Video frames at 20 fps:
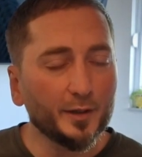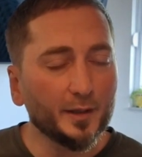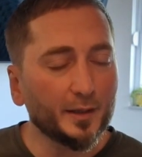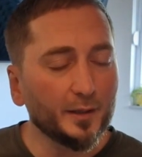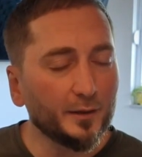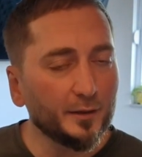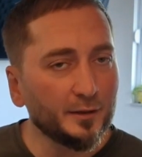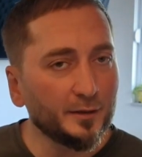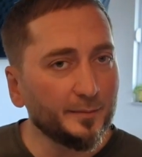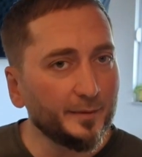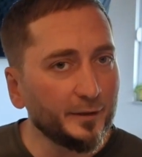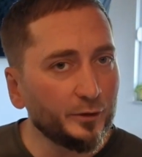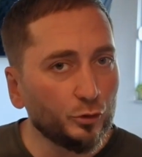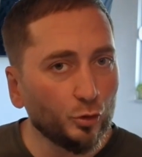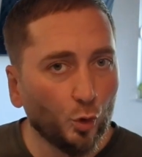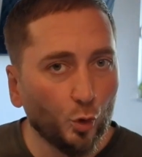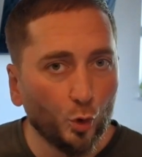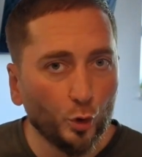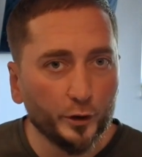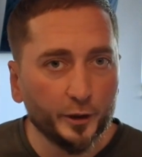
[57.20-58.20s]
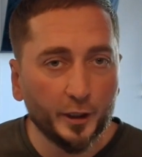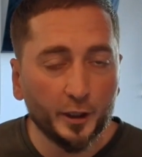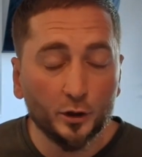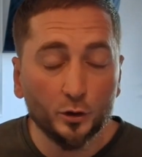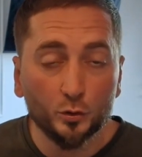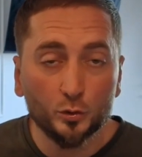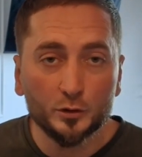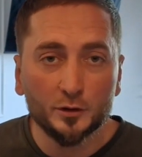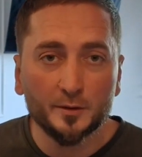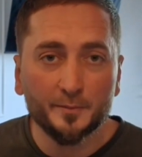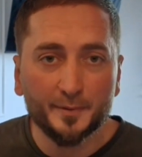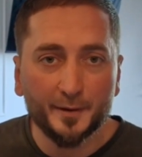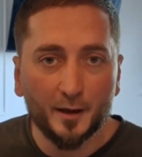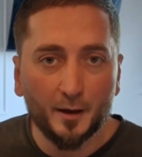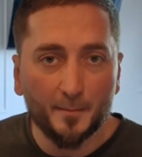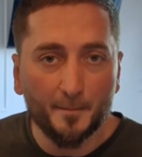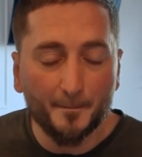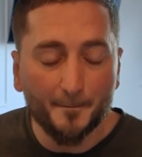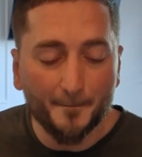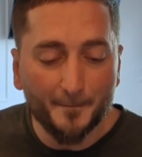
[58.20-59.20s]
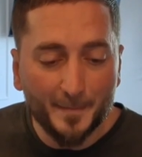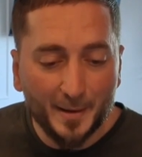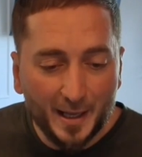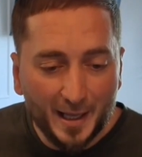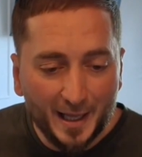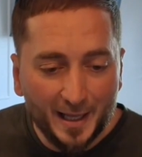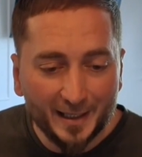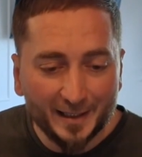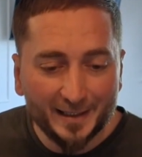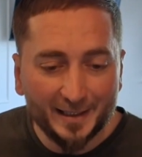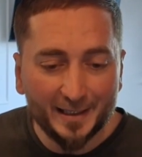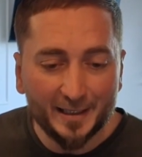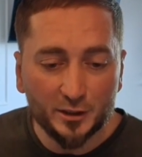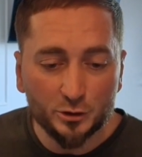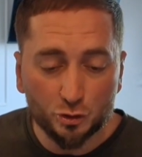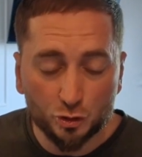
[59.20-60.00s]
going to be talking all about market